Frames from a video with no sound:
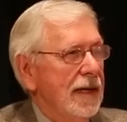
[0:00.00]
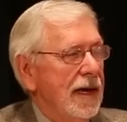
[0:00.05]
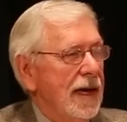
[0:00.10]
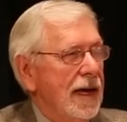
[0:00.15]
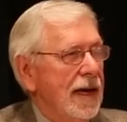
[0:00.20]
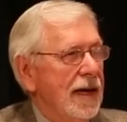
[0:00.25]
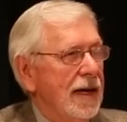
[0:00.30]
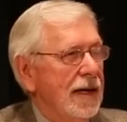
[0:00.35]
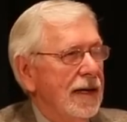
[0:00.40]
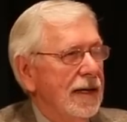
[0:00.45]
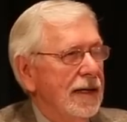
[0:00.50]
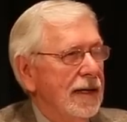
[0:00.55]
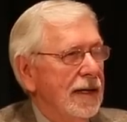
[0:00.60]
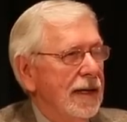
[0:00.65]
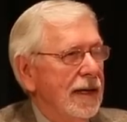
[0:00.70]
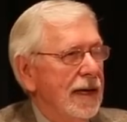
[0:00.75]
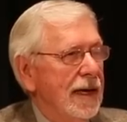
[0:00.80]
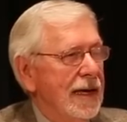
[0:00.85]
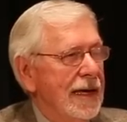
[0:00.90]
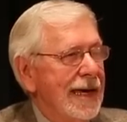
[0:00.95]
Uh,
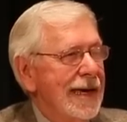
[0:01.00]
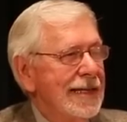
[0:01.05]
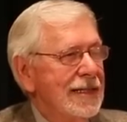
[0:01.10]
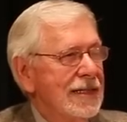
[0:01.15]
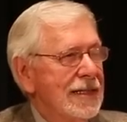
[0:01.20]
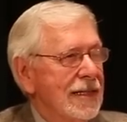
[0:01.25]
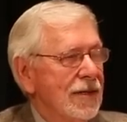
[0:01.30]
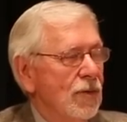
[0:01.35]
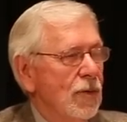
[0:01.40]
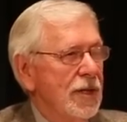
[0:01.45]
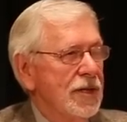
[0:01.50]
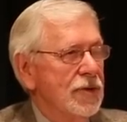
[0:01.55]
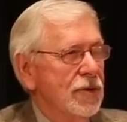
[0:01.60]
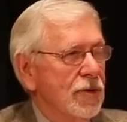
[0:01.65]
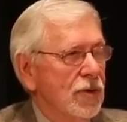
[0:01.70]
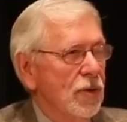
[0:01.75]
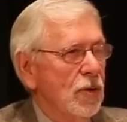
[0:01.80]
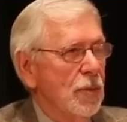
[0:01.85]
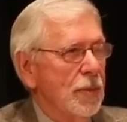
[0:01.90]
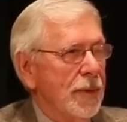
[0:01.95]
guess which
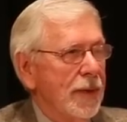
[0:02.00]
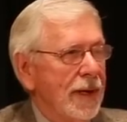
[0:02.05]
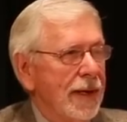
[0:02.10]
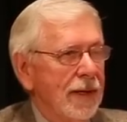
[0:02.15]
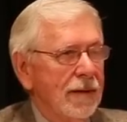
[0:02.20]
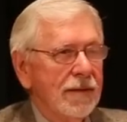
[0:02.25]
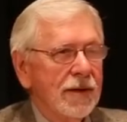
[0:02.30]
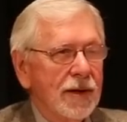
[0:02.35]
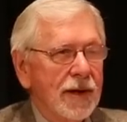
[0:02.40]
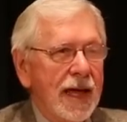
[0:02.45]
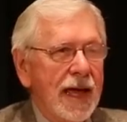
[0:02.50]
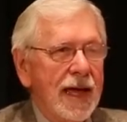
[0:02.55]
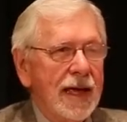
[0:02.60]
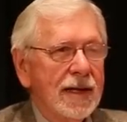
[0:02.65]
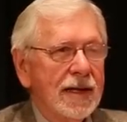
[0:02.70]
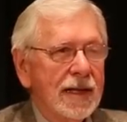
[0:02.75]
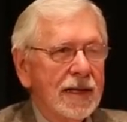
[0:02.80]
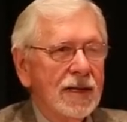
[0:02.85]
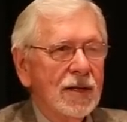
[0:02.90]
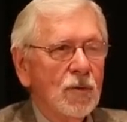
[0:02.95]
group held their
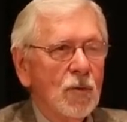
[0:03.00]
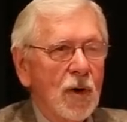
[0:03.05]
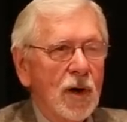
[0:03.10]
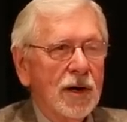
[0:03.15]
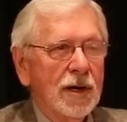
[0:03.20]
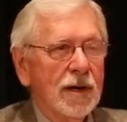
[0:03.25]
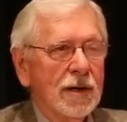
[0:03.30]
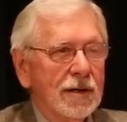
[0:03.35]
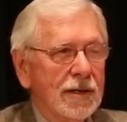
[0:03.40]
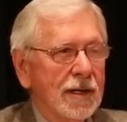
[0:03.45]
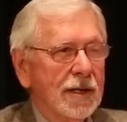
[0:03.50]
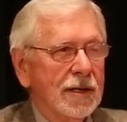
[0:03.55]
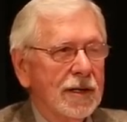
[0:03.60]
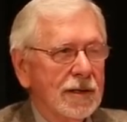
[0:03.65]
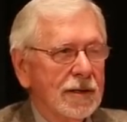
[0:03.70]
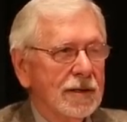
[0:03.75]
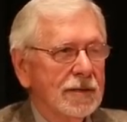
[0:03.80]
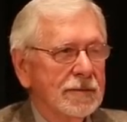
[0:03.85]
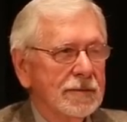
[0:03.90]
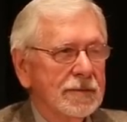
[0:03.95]
hand in the water
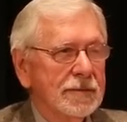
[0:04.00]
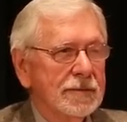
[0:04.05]
longer?